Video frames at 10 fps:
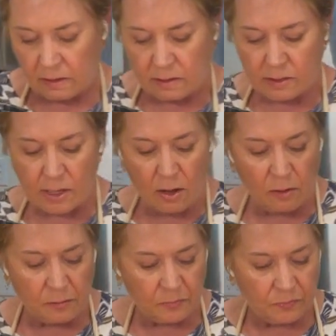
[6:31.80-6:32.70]
So
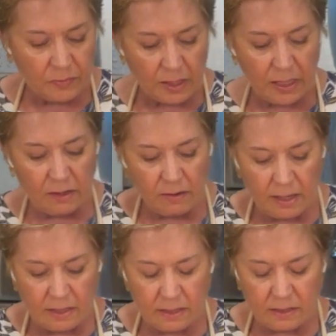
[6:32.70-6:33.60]
here
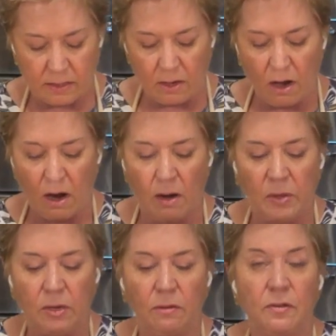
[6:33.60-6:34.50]
is our
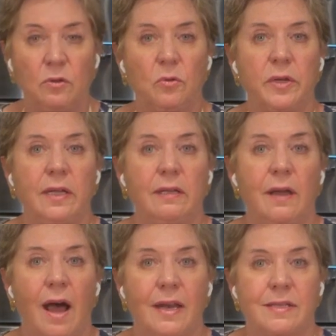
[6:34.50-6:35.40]
beautiful green
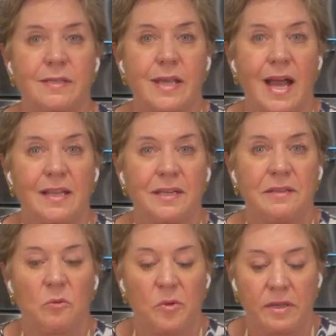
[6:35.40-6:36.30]
goddess salad
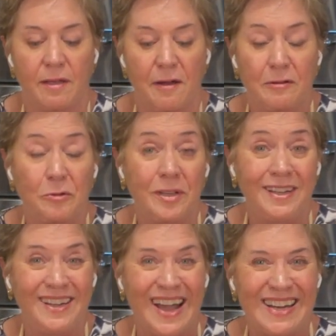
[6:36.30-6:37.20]
with our
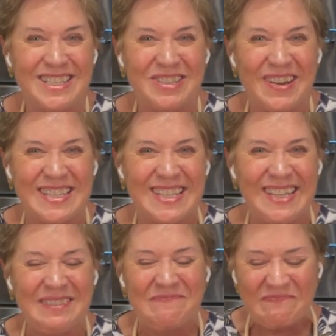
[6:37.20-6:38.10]
green goddess
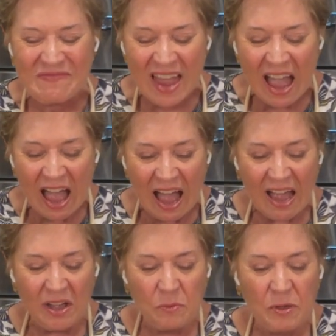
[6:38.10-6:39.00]
dressing. I
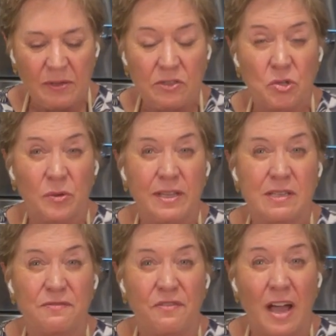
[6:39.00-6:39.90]
hope you enjoy
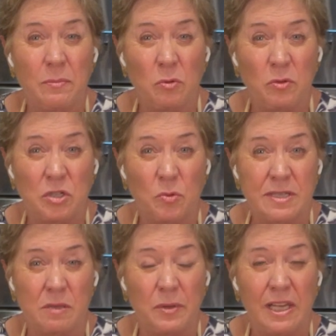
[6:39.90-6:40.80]
this fiber-rich
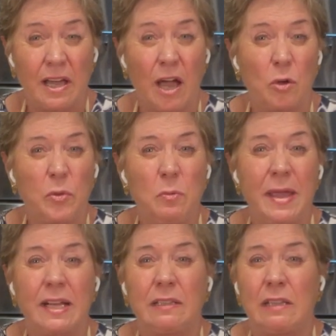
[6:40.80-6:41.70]
recipe. I hope you
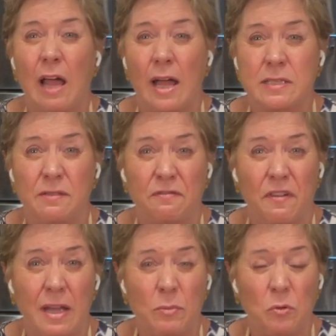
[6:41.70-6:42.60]
make lots of
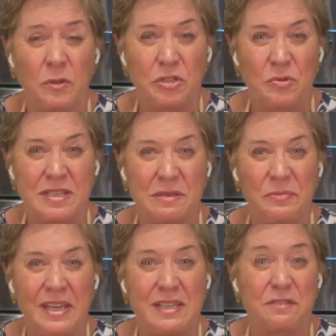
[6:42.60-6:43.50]
fiber-rich
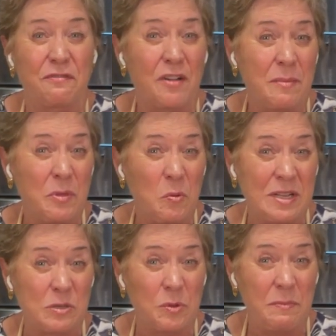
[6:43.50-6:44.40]
recipes from the
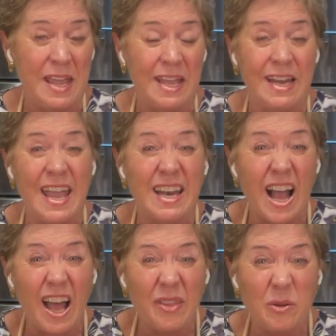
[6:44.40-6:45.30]
ones we made and
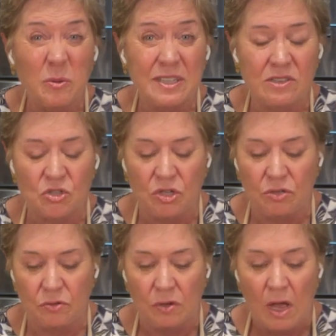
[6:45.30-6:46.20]
other ones
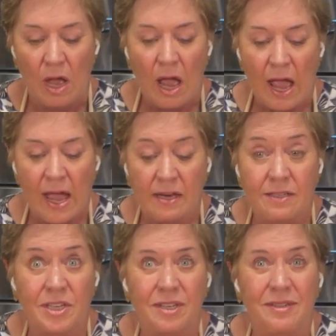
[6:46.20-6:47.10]
too. And
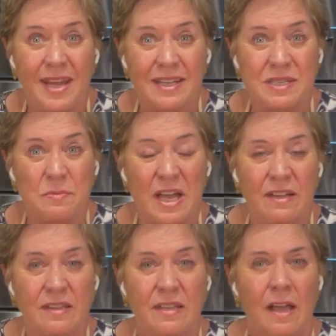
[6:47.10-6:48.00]
until next month,
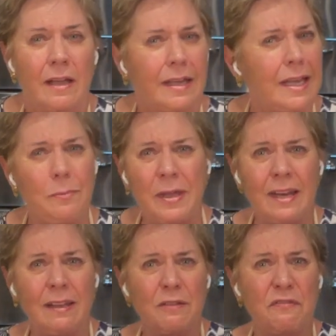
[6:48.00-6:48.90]
keep
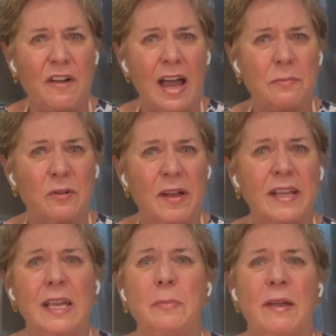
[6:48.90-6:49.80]
eating the fiber and
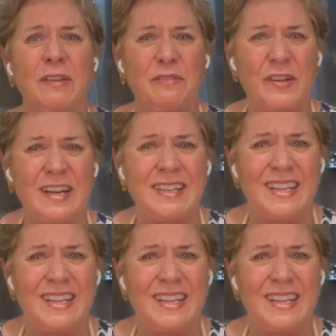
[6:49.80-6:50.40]
keep having fun in the